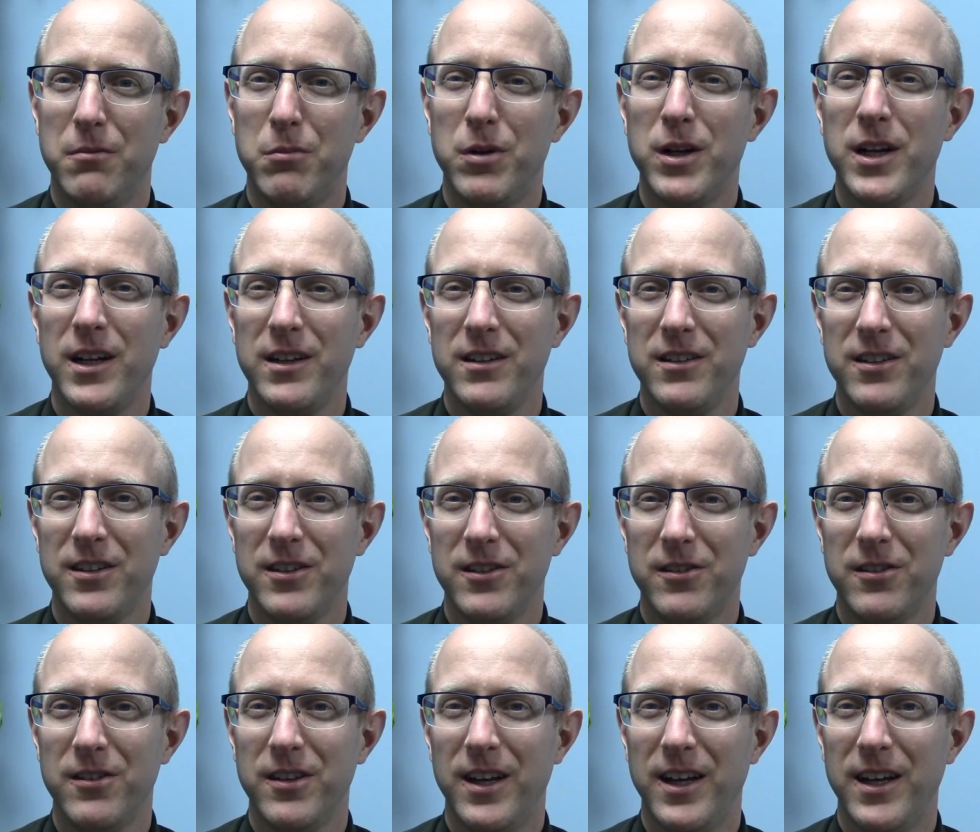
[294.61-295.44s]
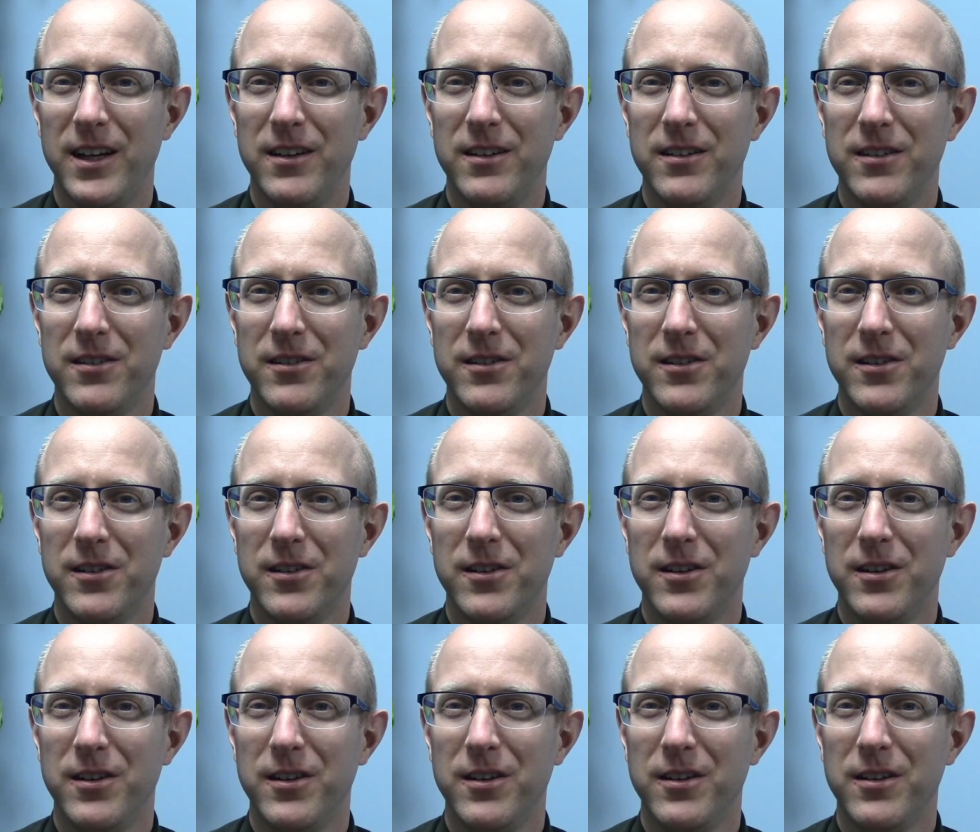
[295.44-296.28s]
But until then,
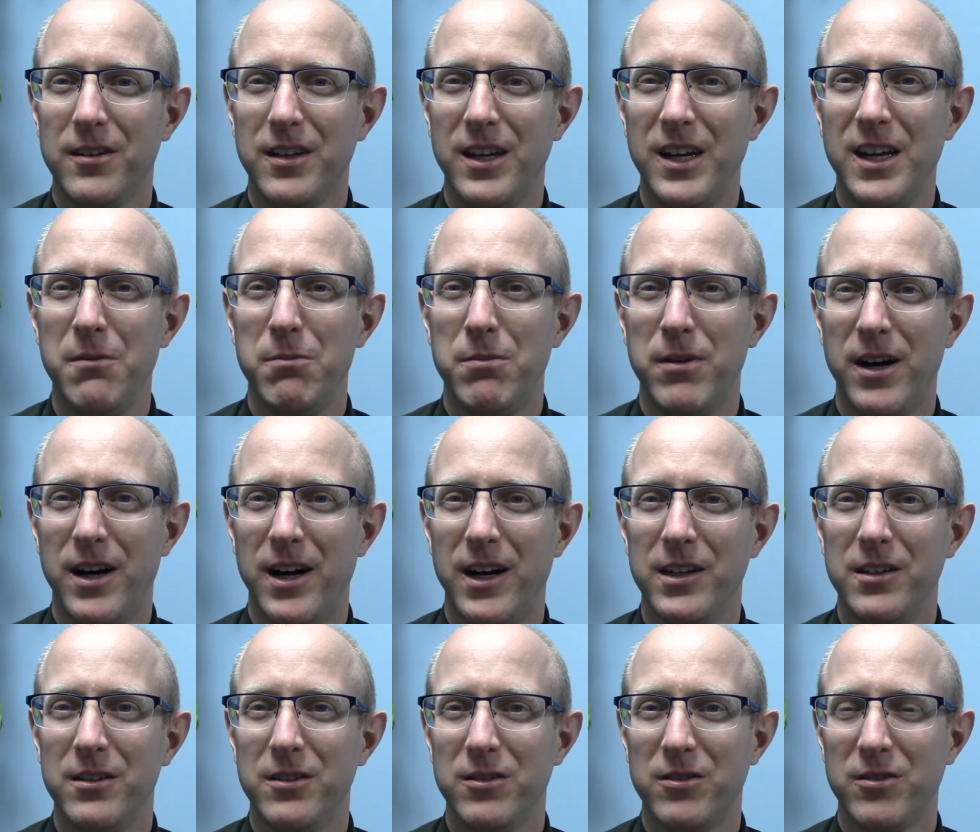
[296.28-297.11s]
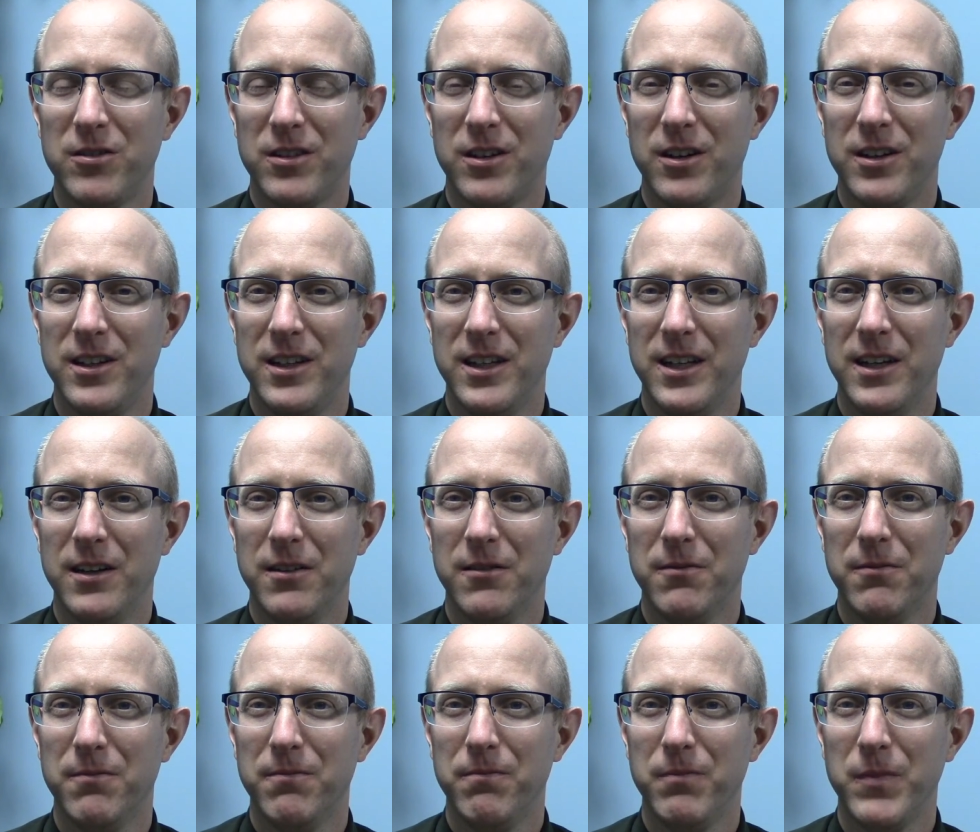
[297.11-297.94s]
keep on studying.
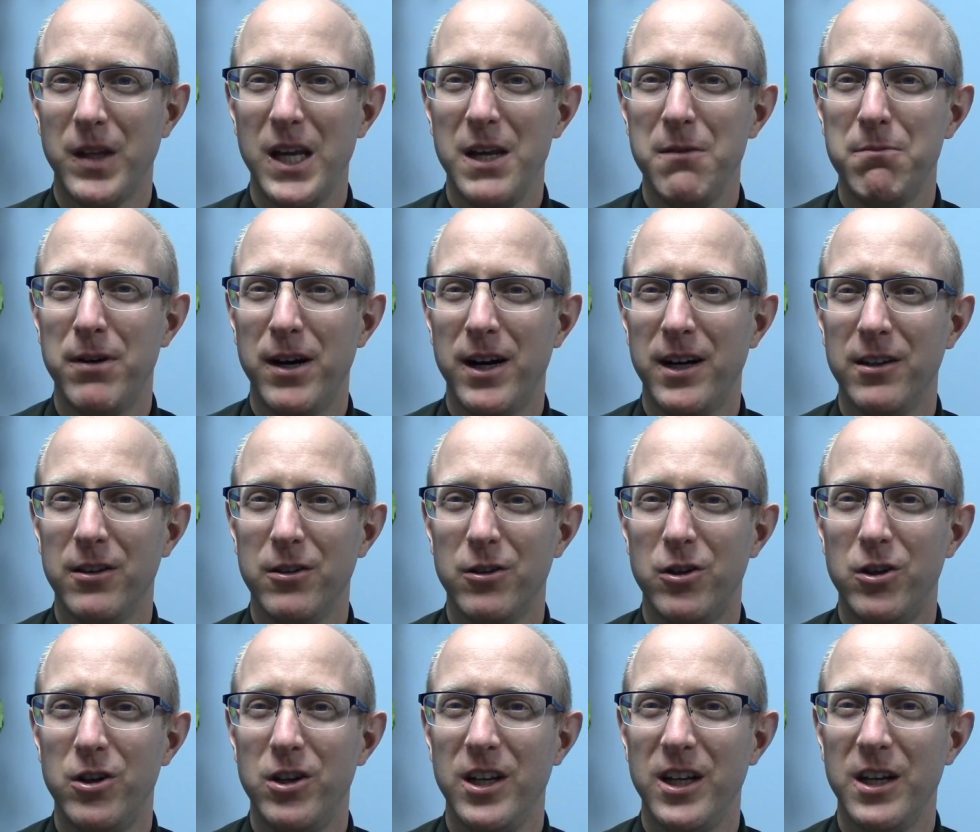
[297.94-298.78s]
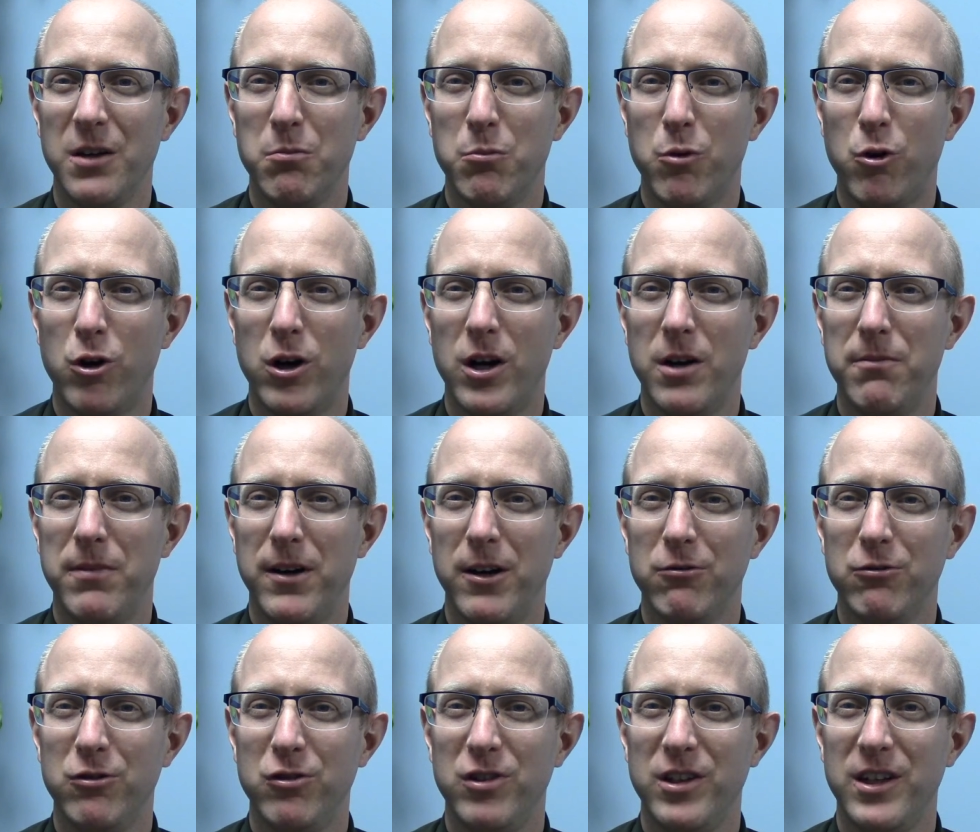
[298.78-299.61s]
Keep on learning more
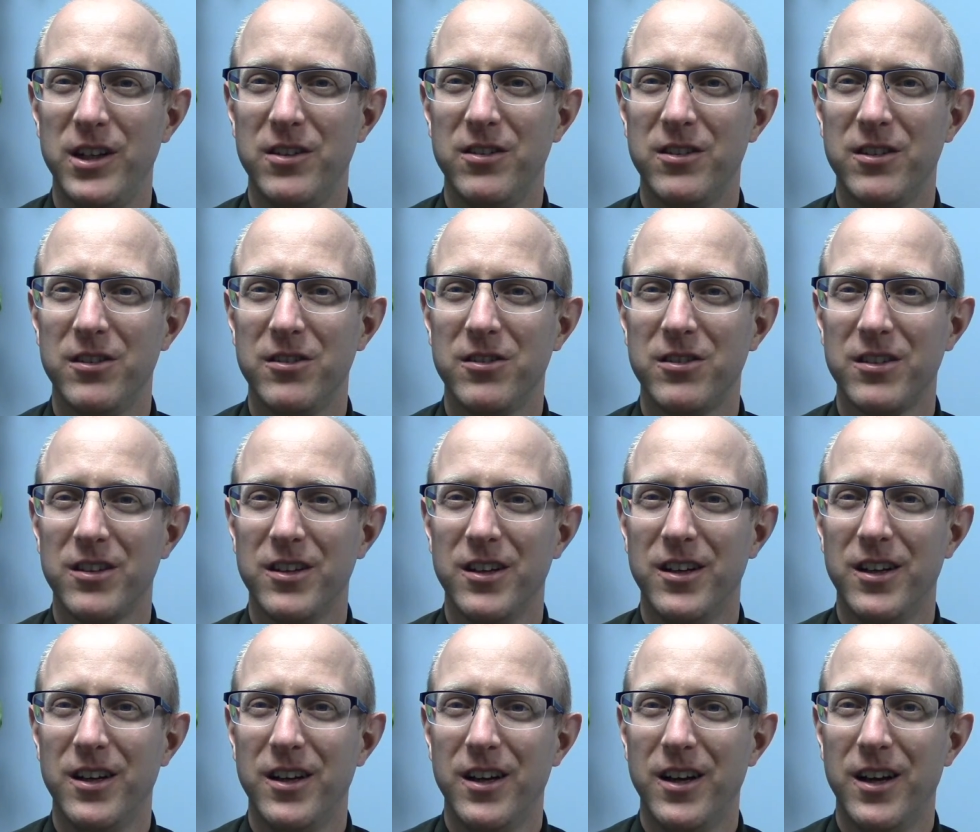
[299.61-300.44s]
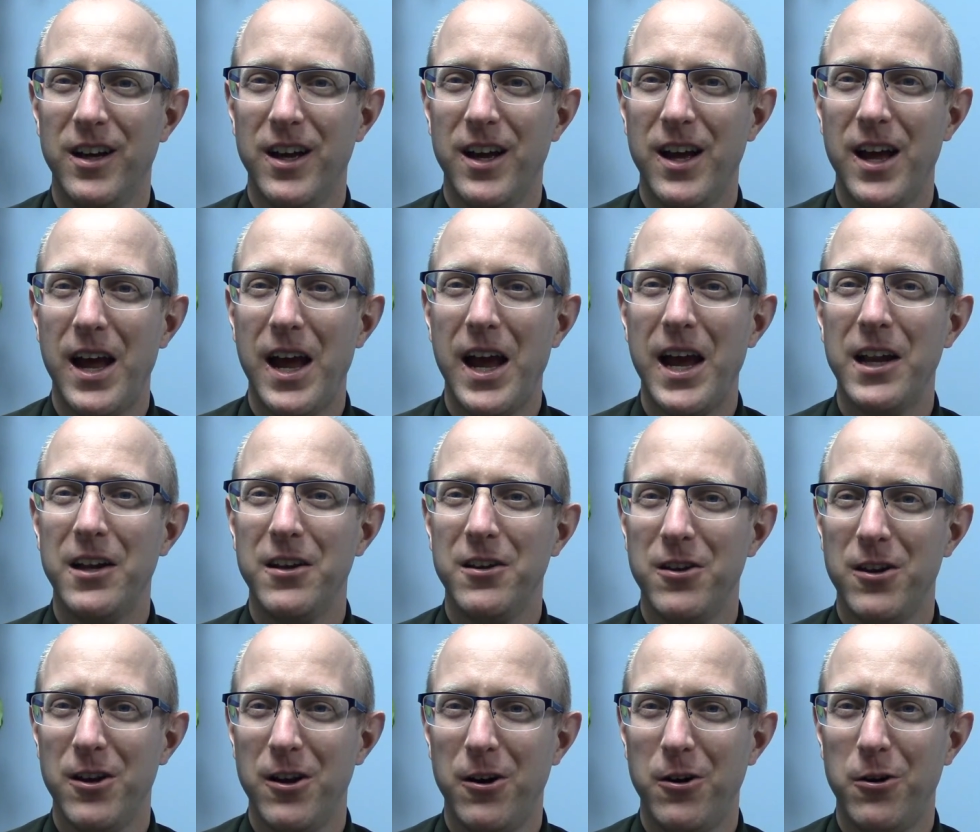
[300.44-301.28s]
about Jesus
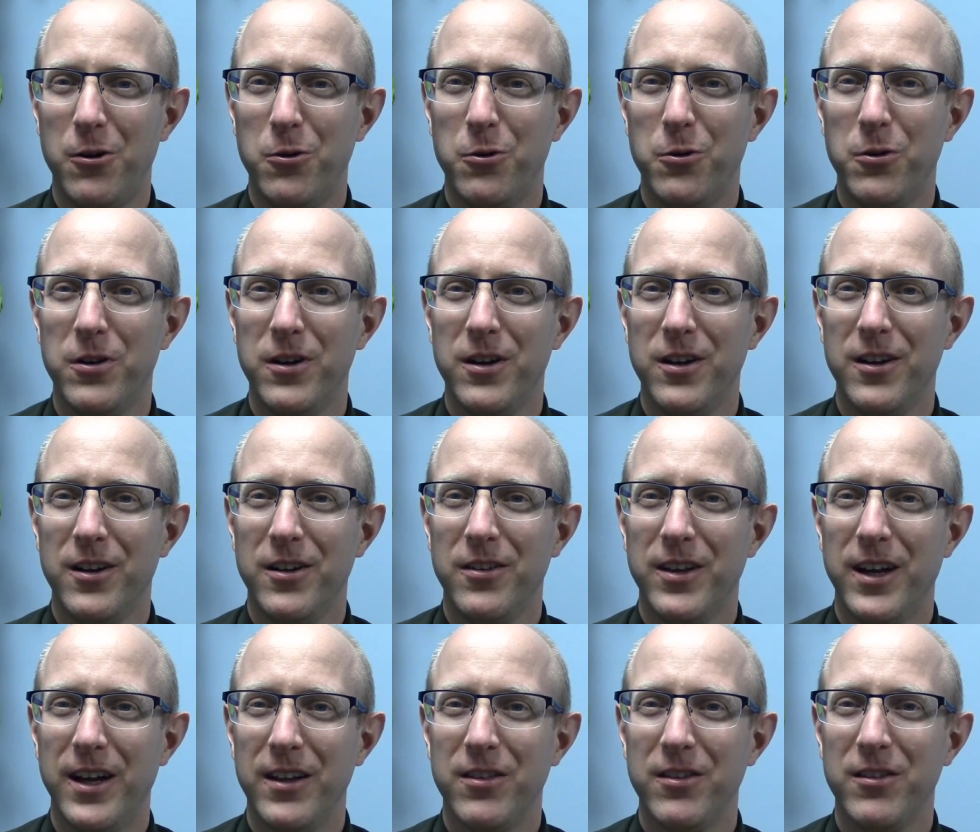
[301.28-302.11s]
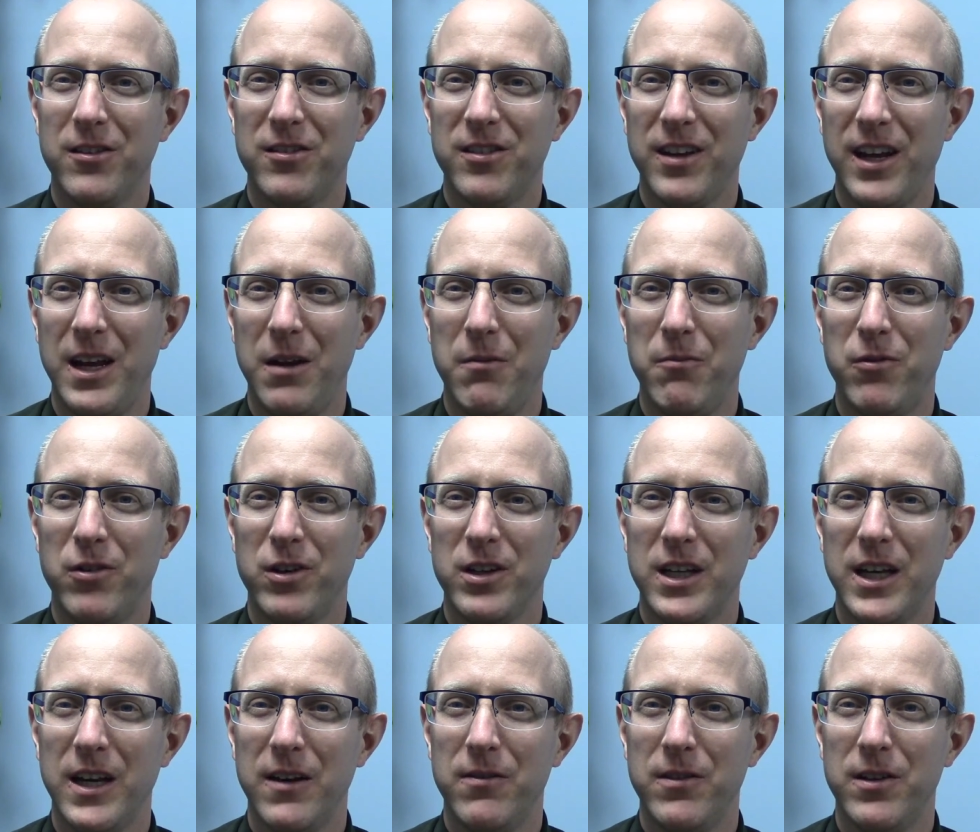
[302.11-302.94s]
and know that the same
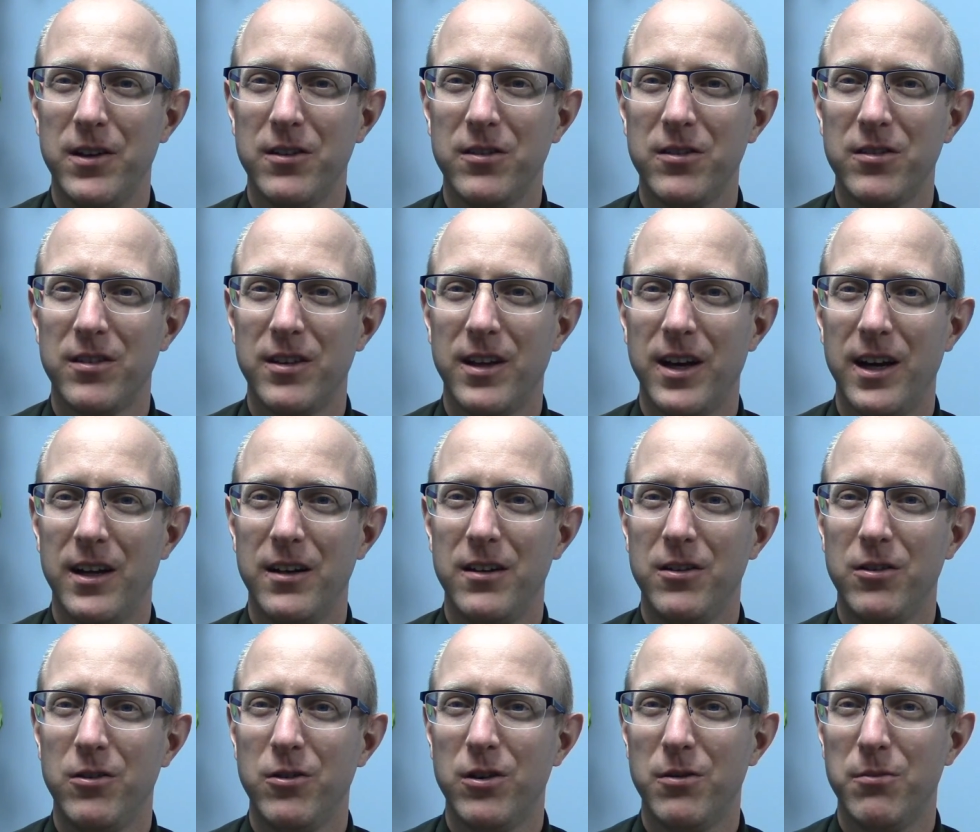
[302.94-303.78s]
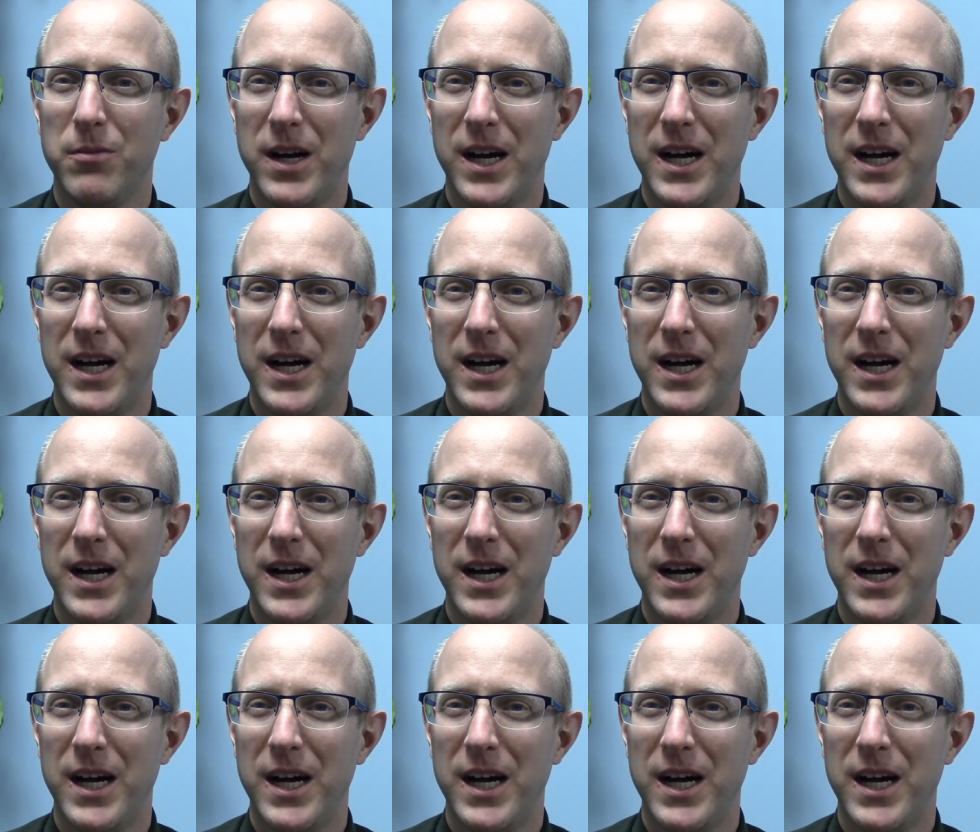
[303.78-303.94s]
forgiveness that your